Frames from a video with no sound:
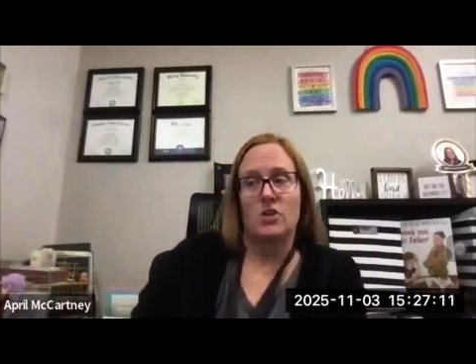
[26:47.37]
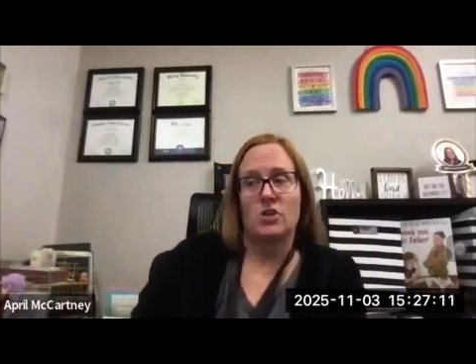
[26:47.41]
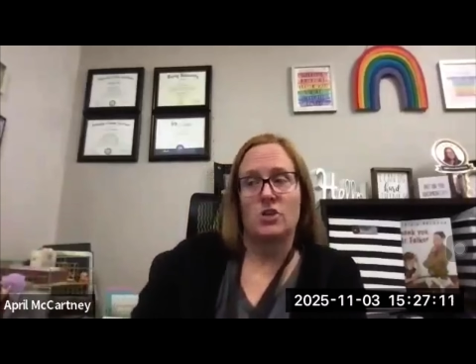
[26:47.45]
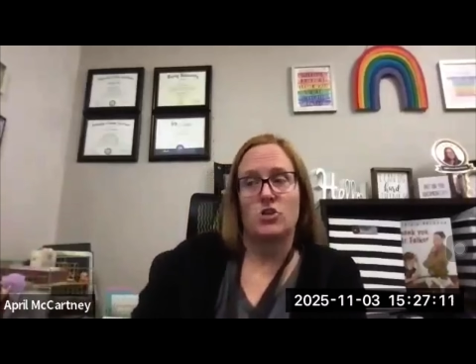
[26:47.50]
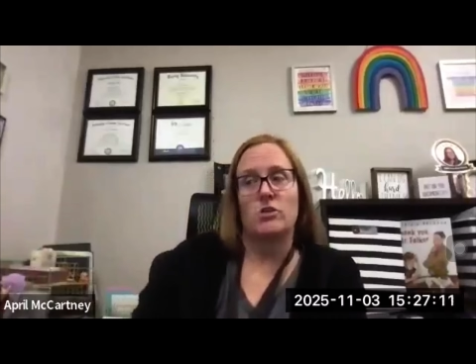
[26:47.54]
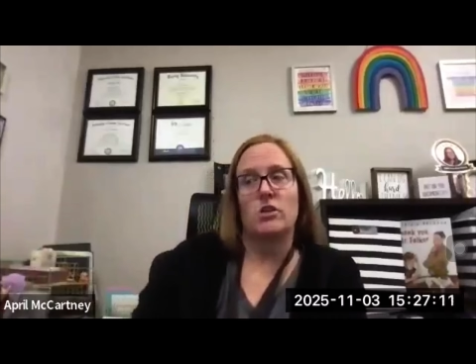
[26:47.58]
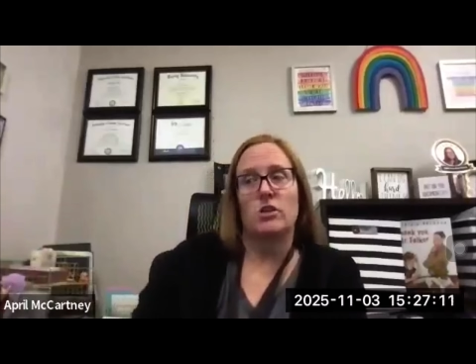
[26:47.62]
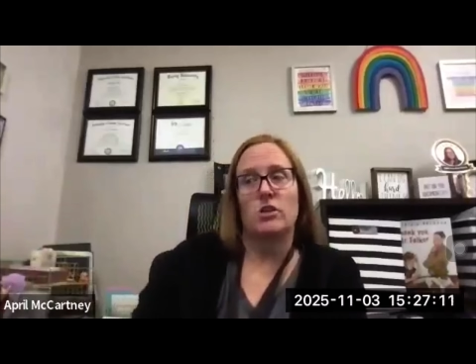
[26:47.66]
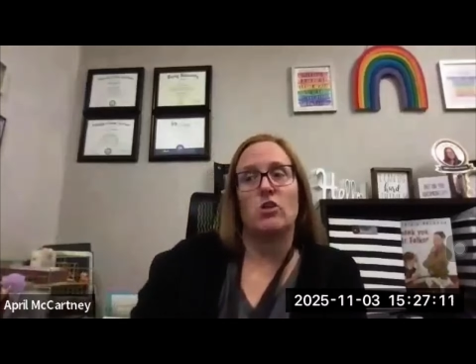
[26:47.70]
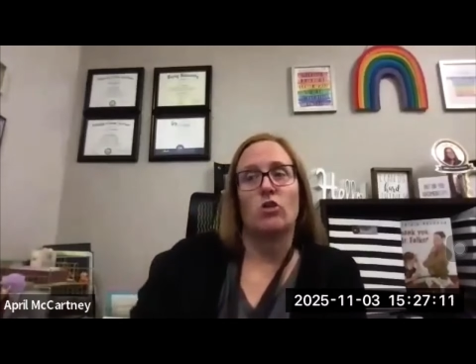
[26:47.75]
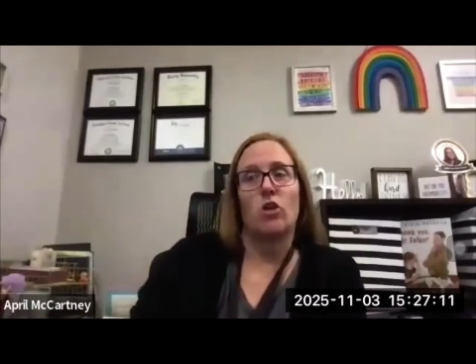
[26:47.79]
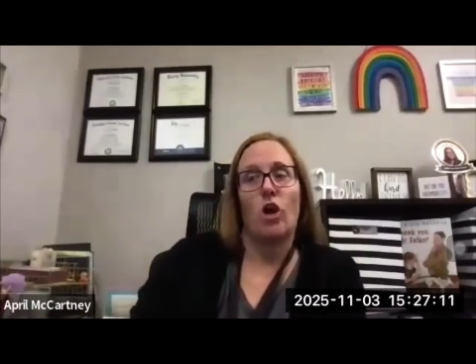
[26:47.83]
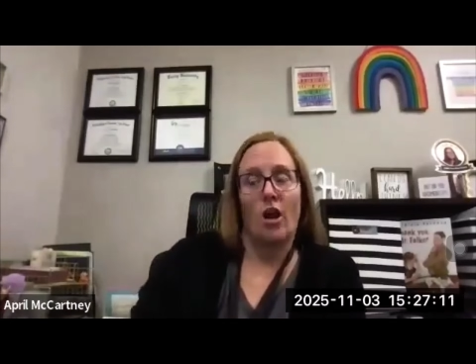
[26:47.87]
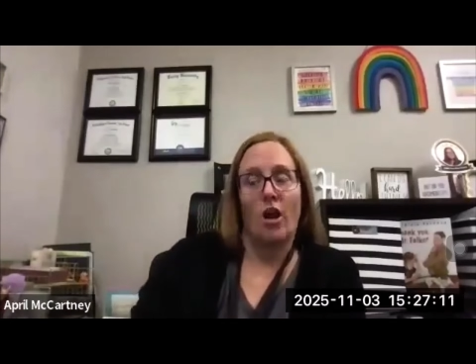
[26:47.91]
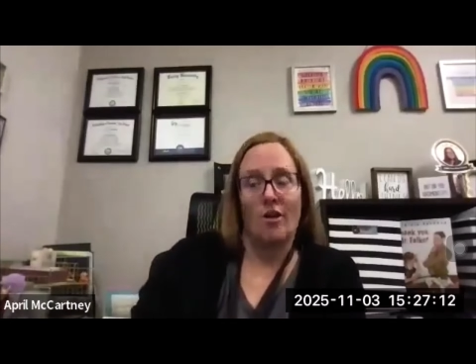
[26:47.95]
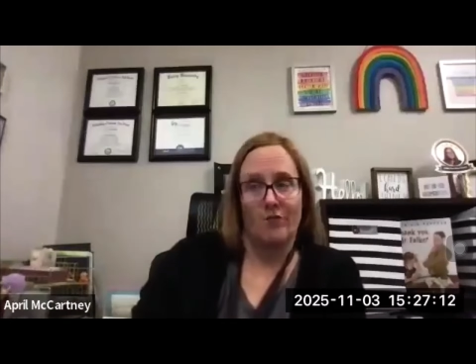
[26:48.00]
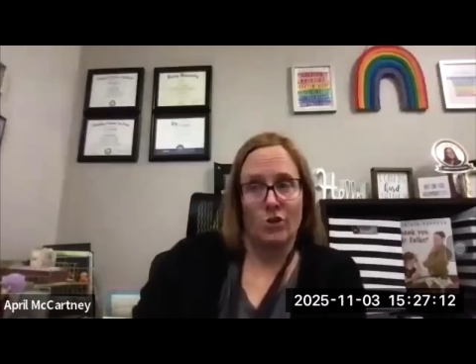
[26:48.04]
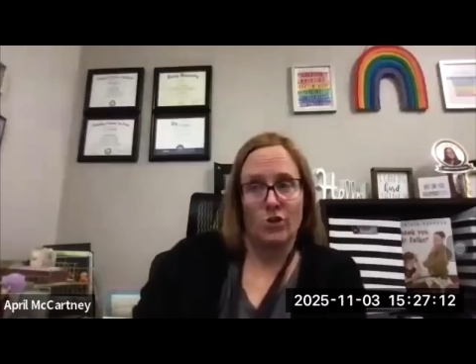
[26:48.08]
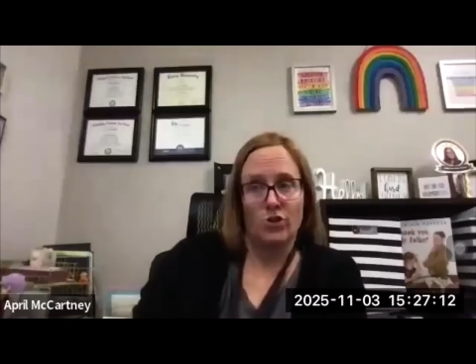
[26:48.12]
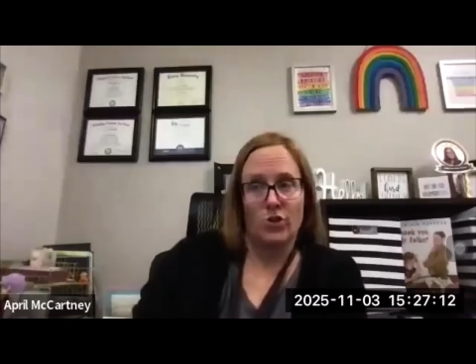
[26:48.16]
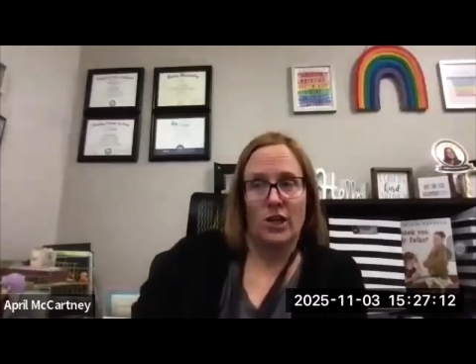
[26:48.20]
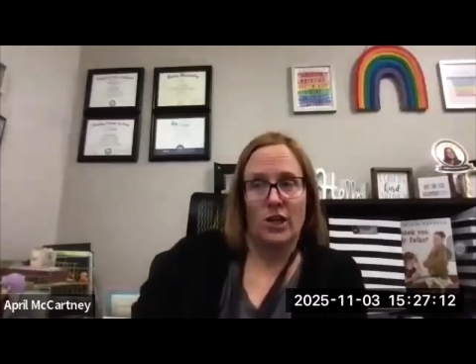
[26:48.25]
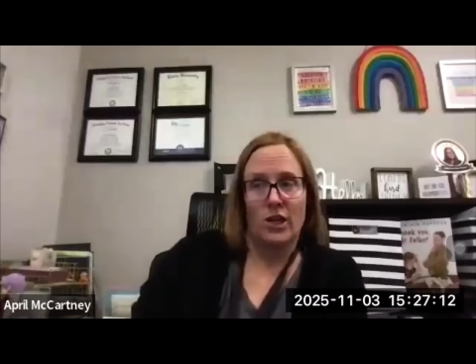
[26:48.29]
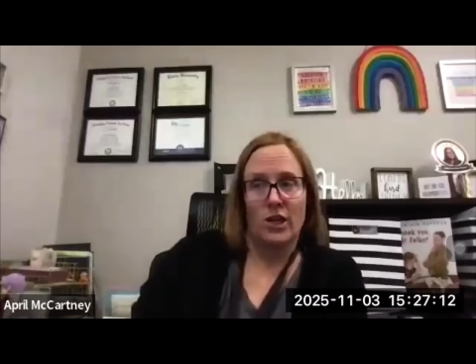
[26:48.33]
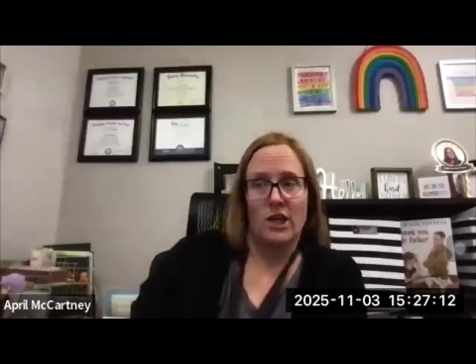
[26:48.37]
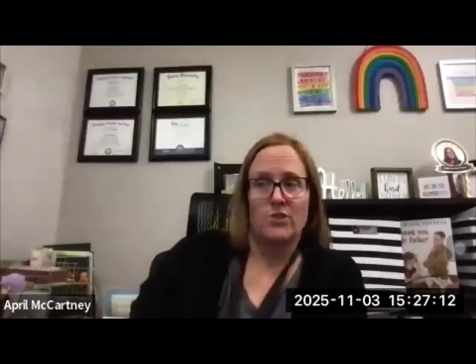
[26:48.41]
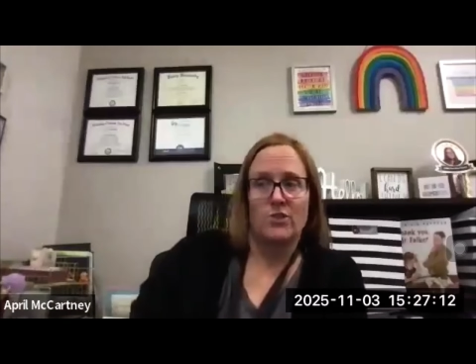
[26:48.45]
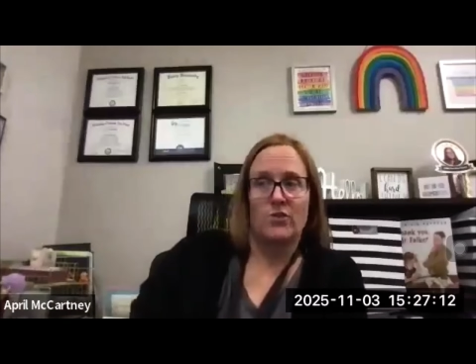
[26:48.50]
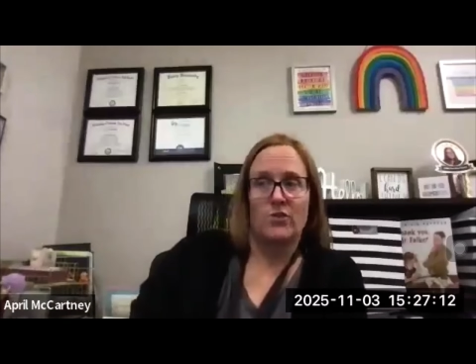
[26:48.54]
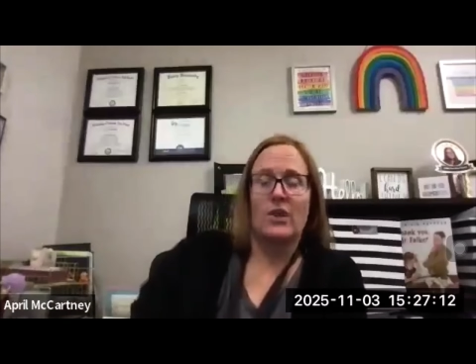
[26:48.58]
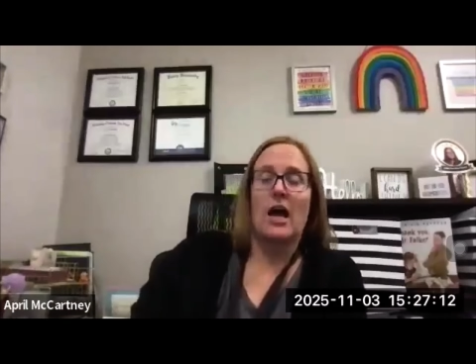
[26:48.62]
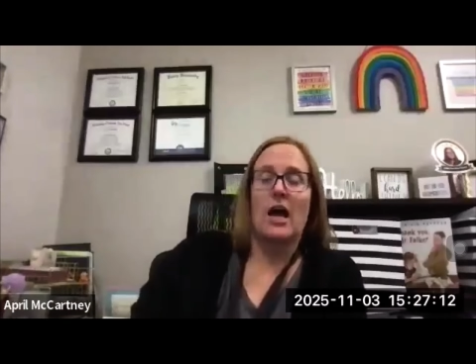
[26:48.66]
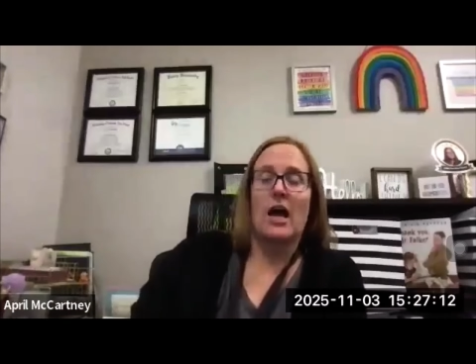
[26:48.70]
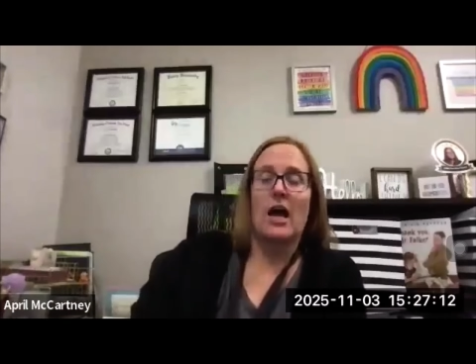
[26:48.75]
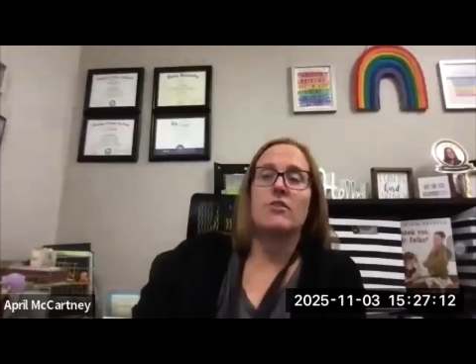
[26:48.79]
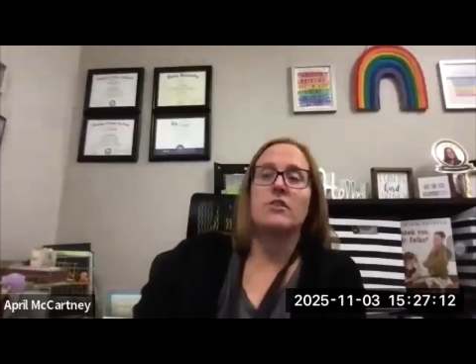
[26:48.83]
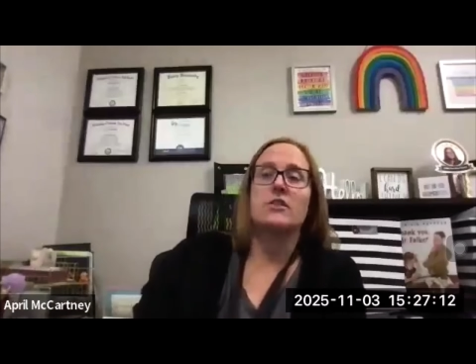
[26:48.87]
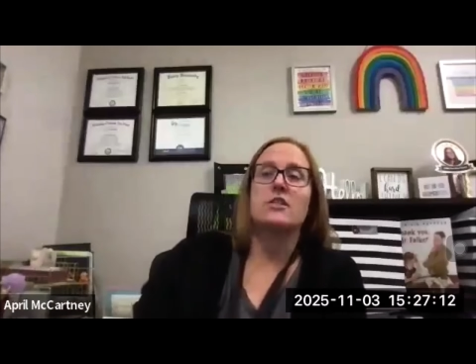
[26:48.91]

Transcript: And so they'll offer trainings for that.